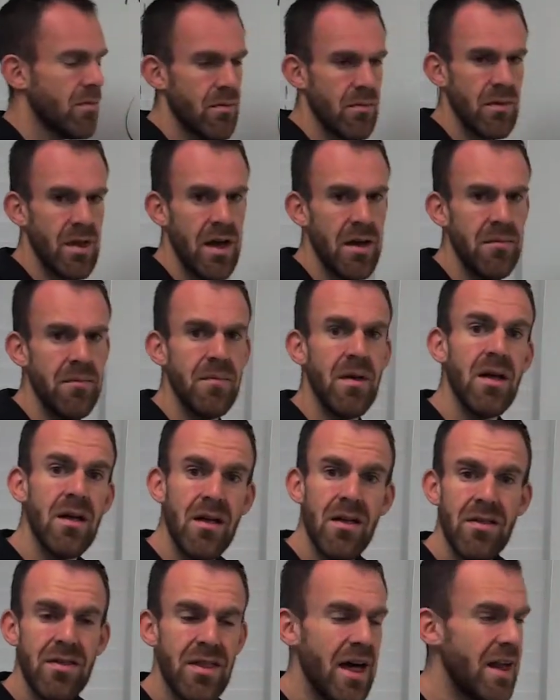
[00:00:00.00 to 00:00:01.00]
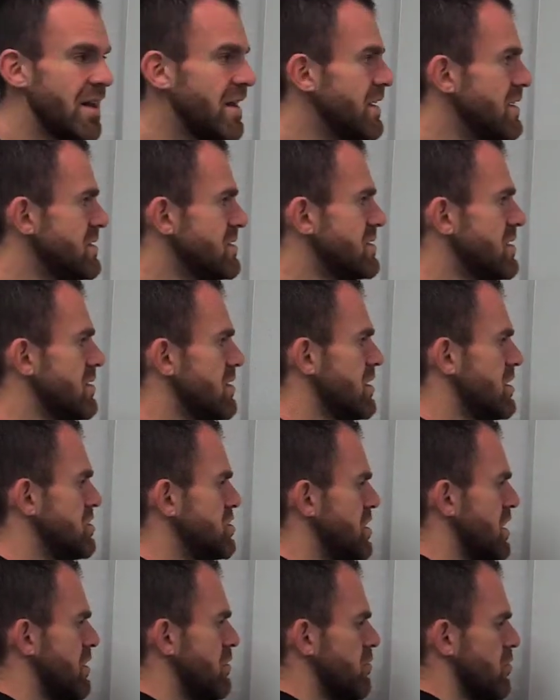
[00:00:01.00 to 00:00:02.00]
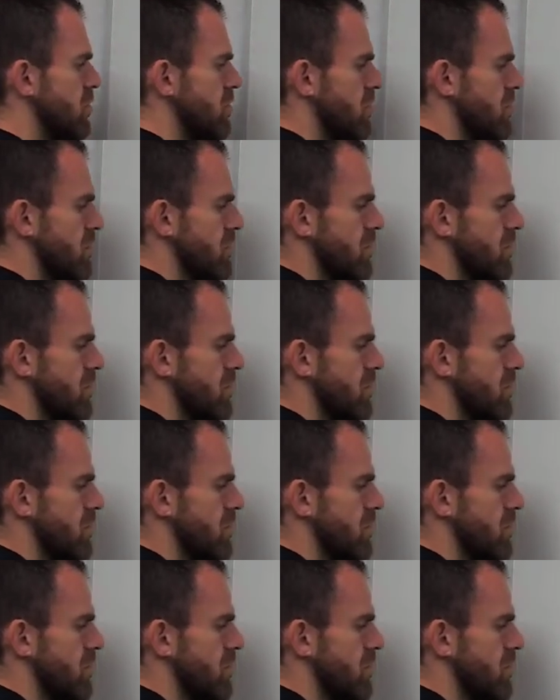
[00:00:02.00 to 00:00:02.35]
Okay? That is the chain rule.